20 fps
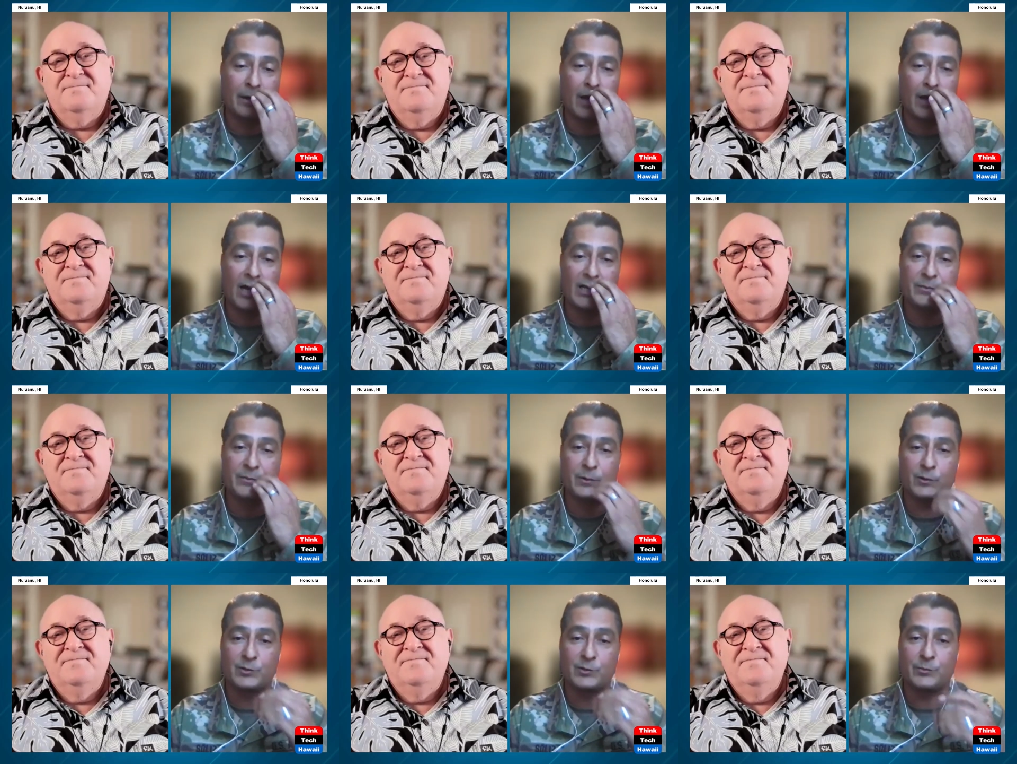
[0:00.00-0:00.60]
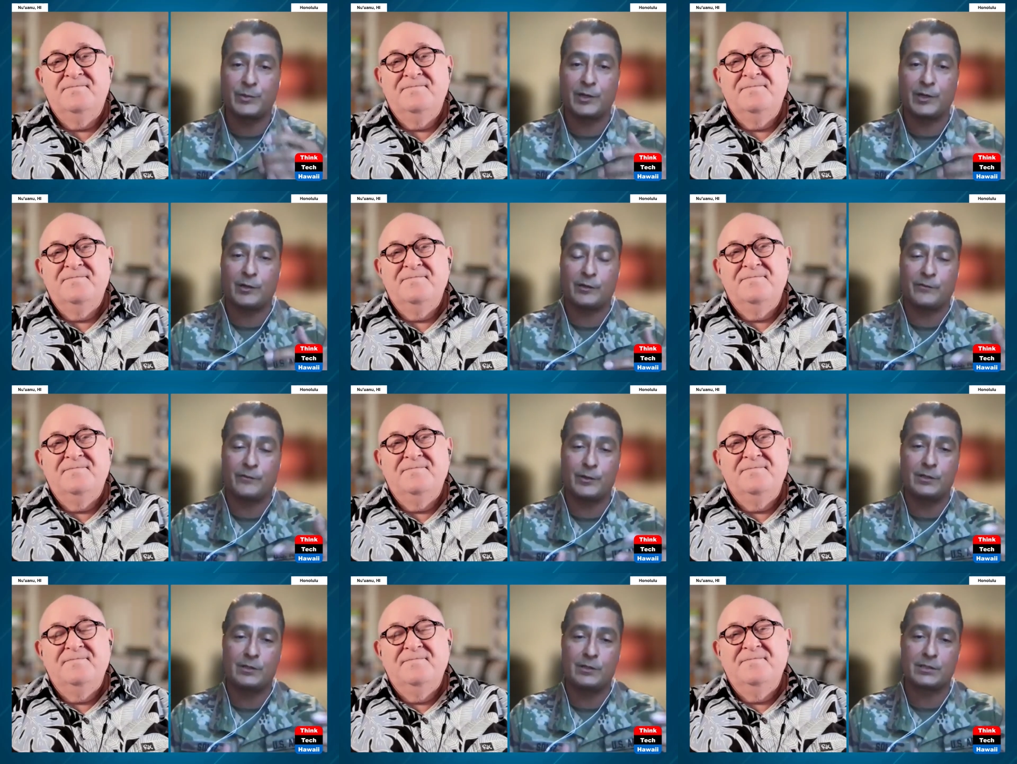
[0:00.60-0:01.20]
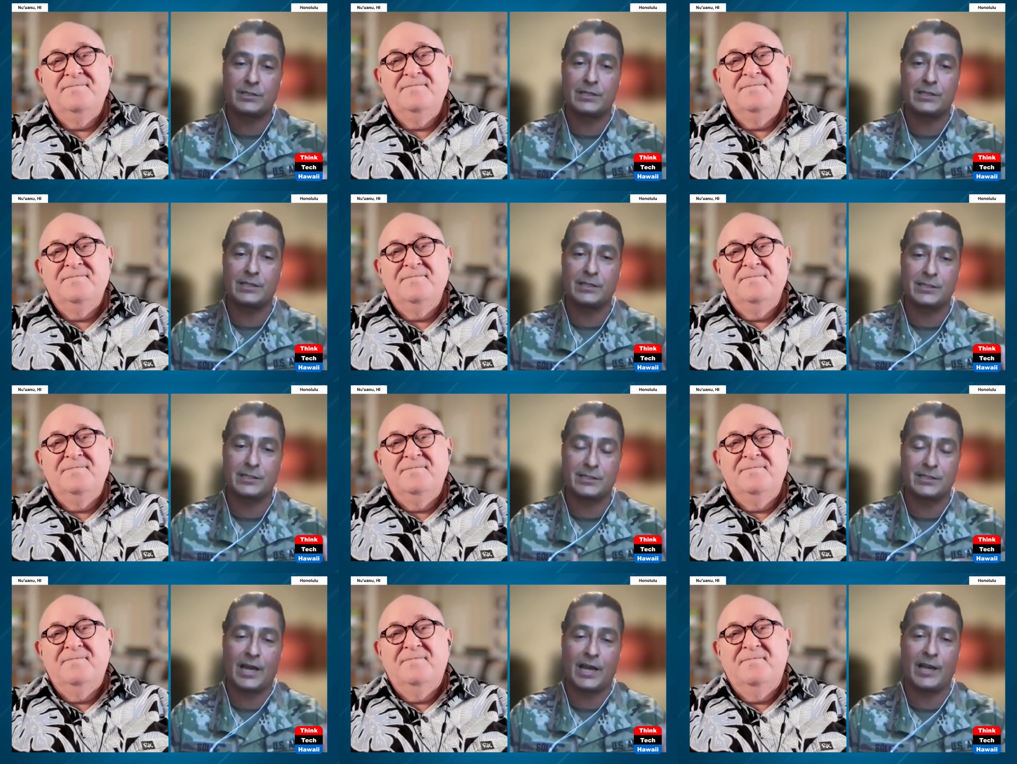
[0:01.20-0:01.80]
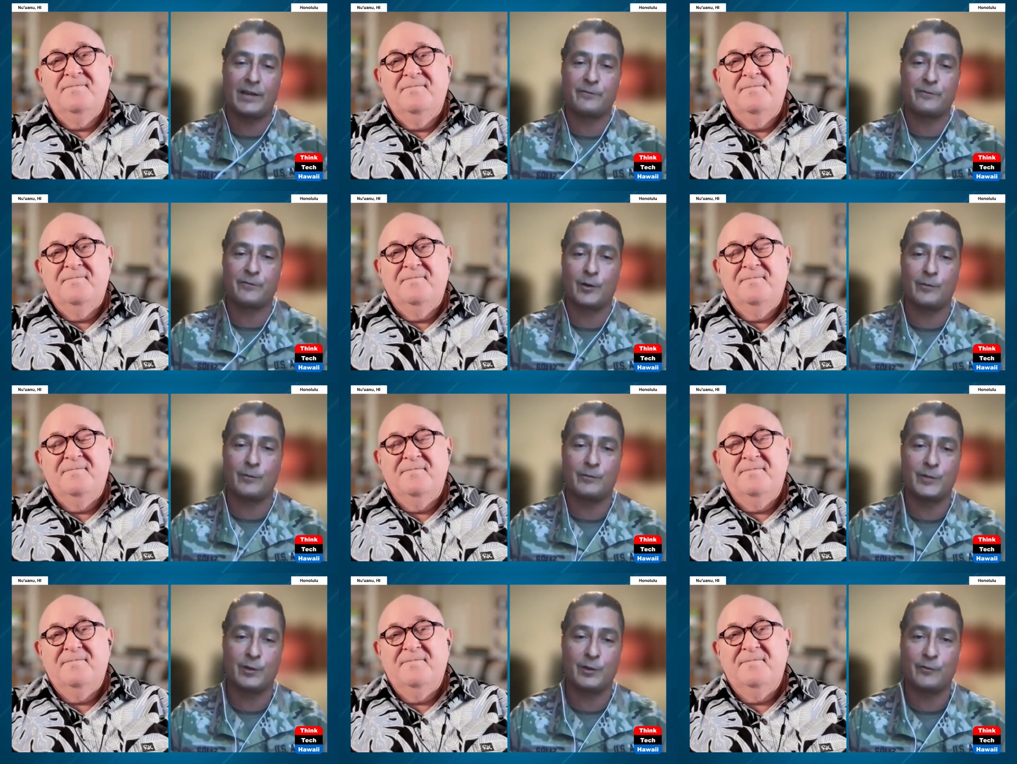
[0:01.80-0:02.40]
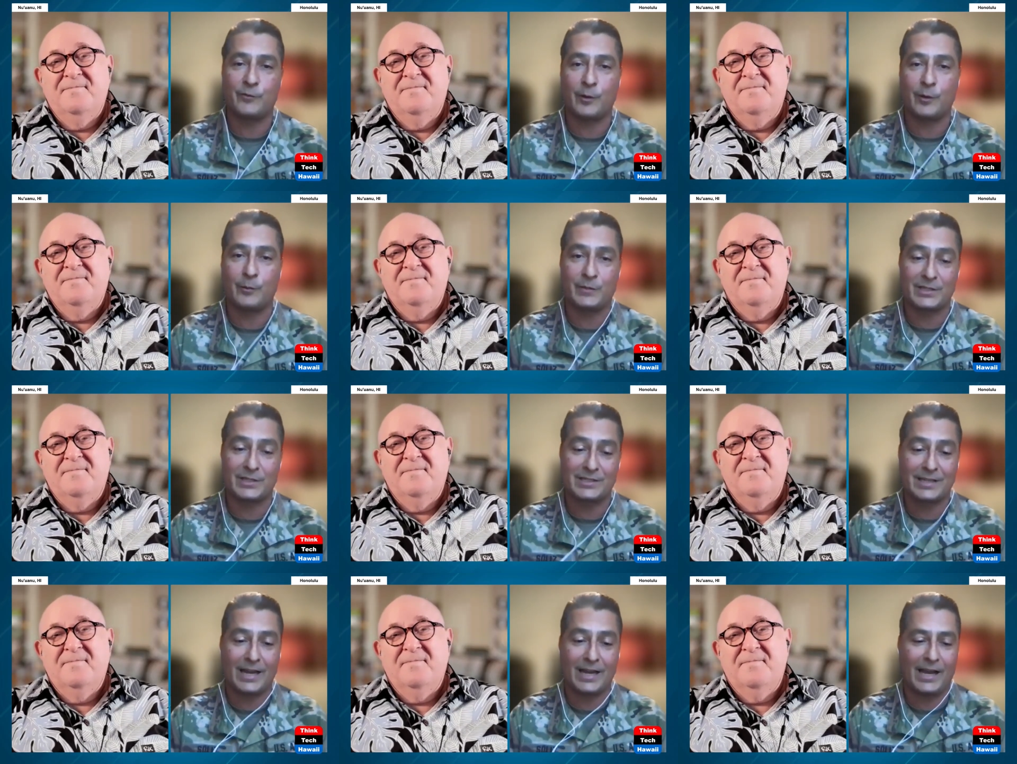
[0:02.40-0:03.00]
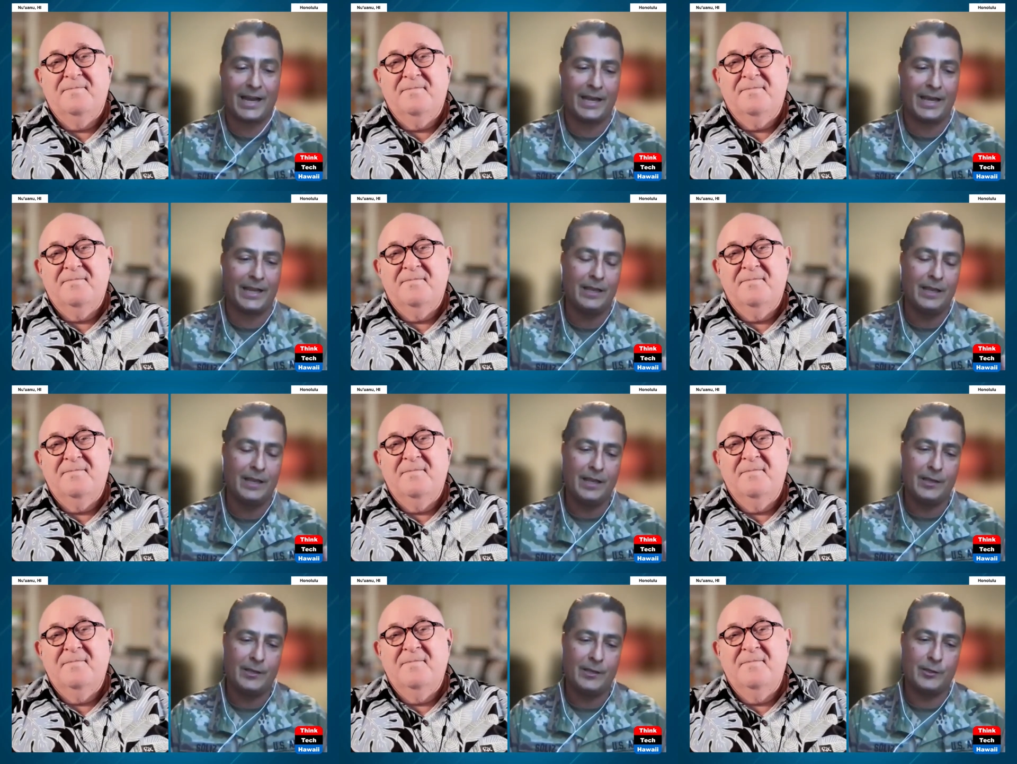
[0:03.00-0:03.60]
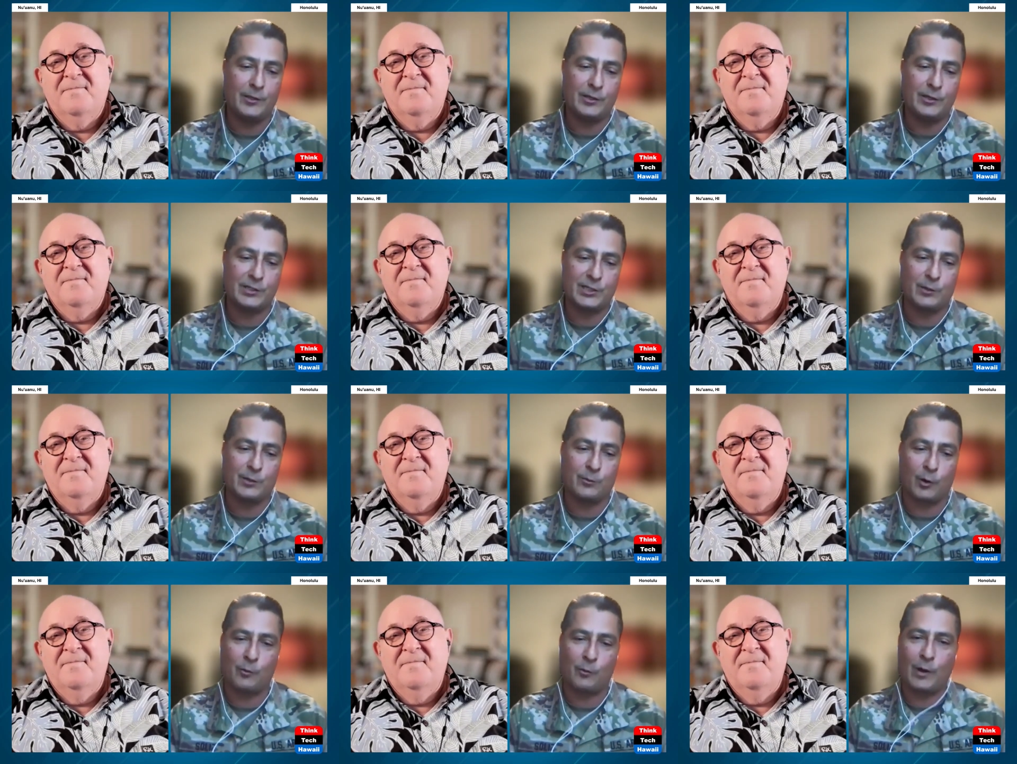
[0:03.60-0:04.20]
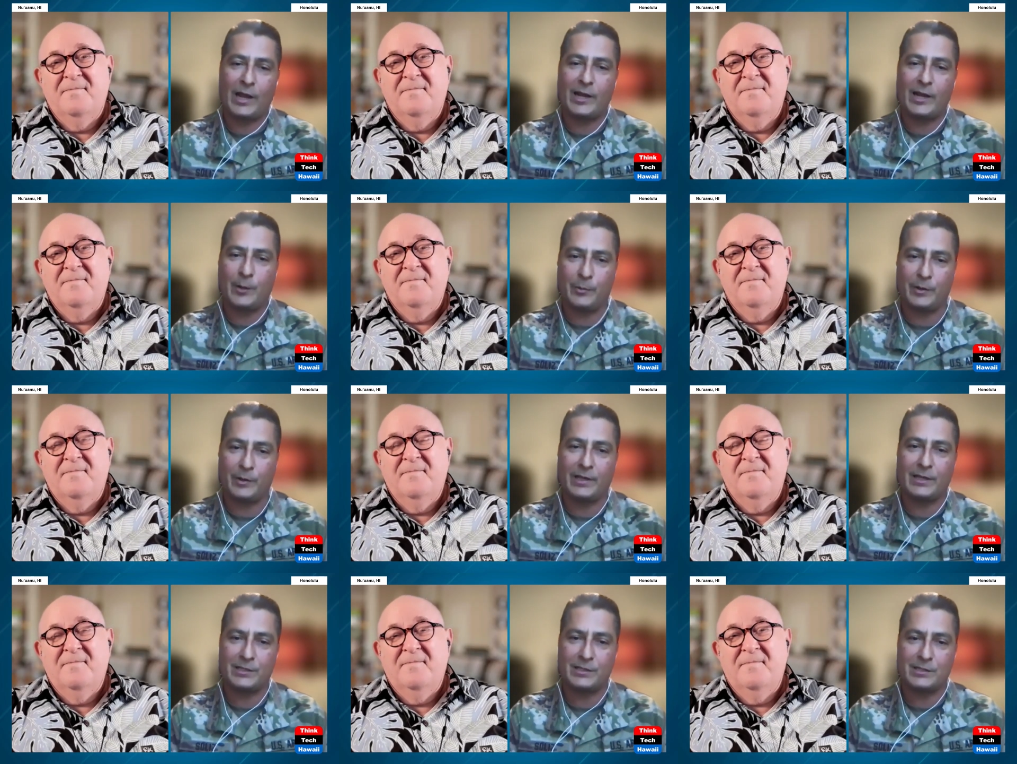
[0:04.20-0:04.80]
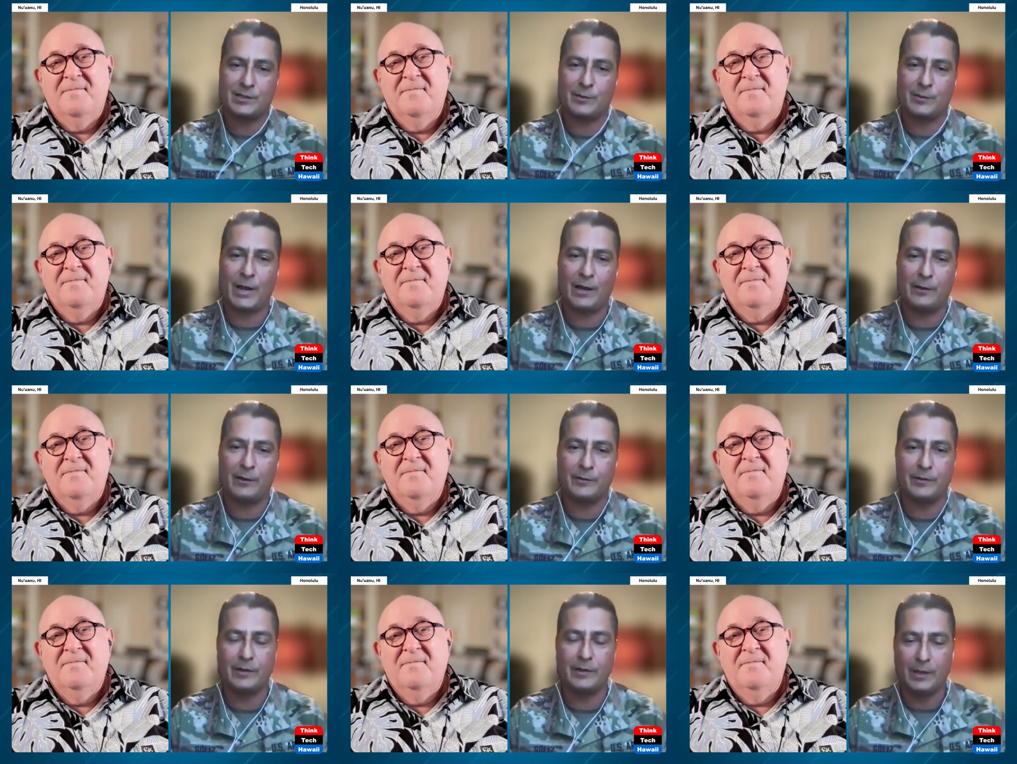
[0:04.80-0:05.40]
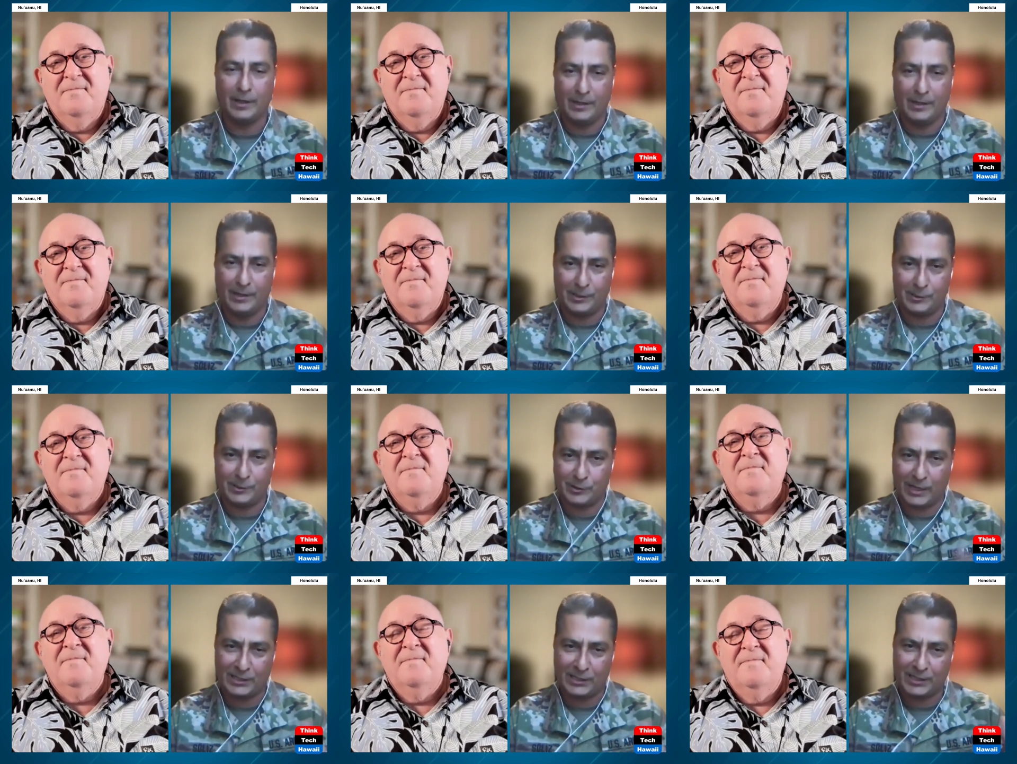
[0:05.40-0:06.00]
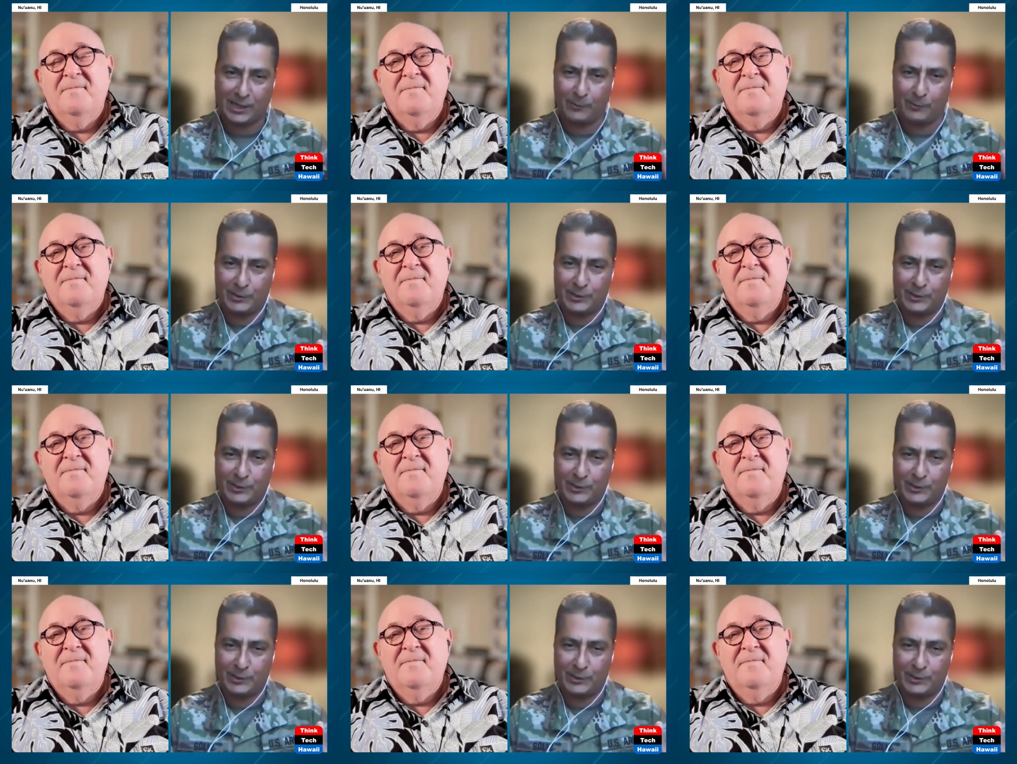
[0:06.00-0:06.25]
Speaker 1: the hospital is built. If you could see the design from the sky, you can see we're right up against a mountain. And so that's how